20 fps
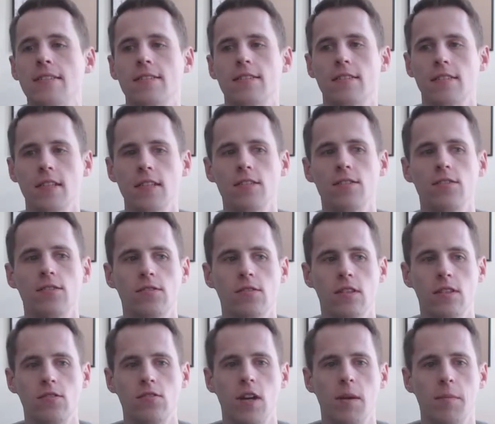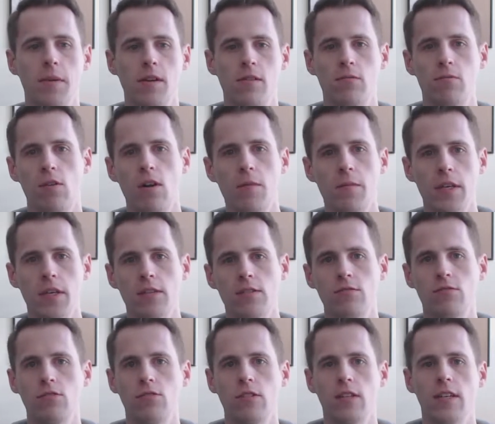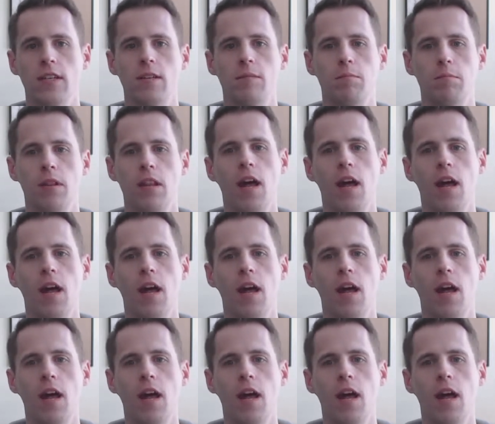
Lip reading: and skills, then drop a Romeo and Juliet